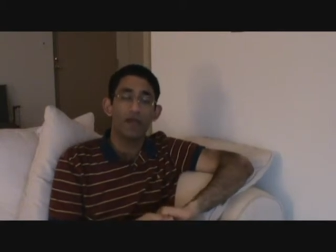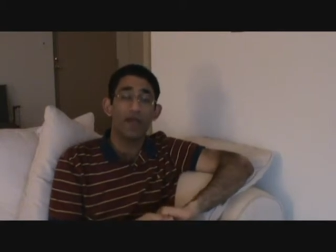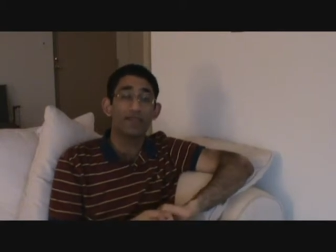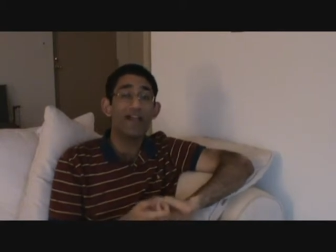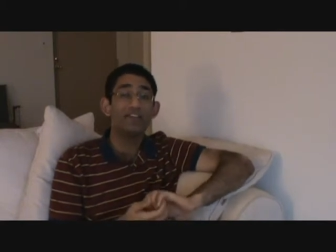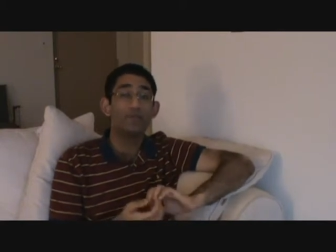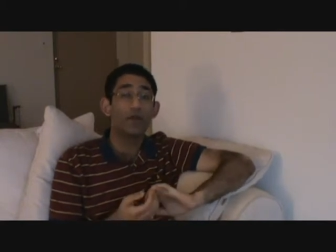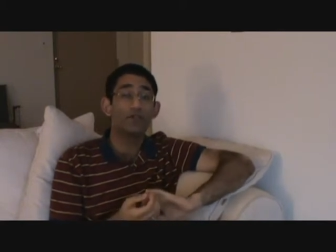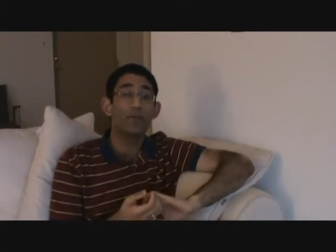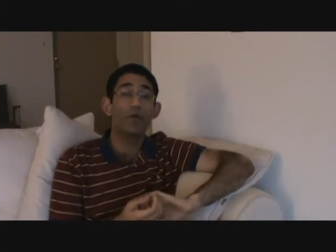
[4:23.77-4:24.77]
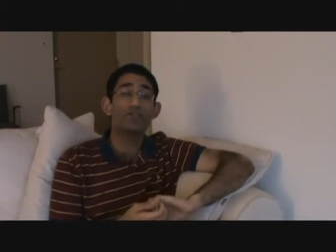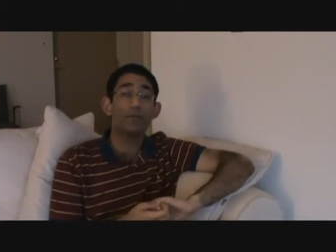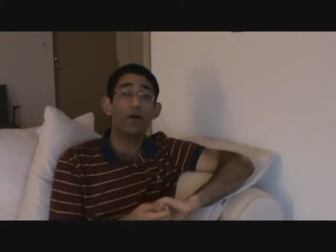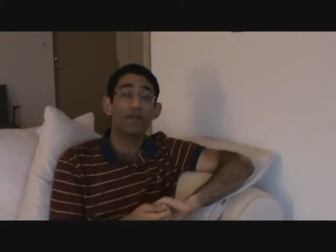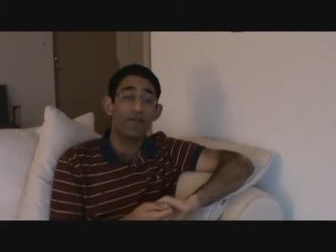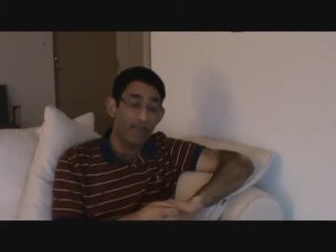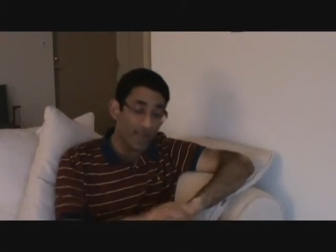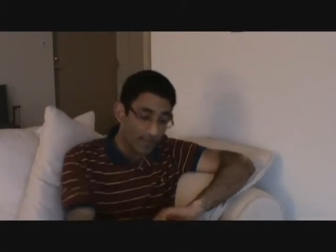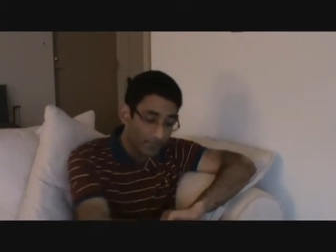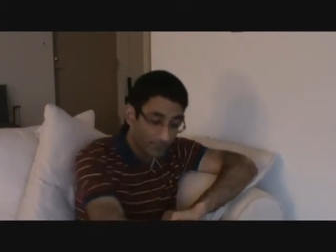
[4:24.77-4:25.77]
And that's one of the most important
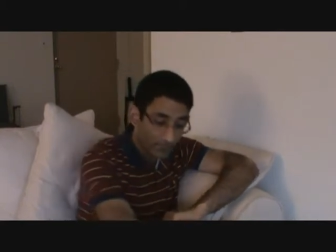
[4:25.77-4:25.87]
things.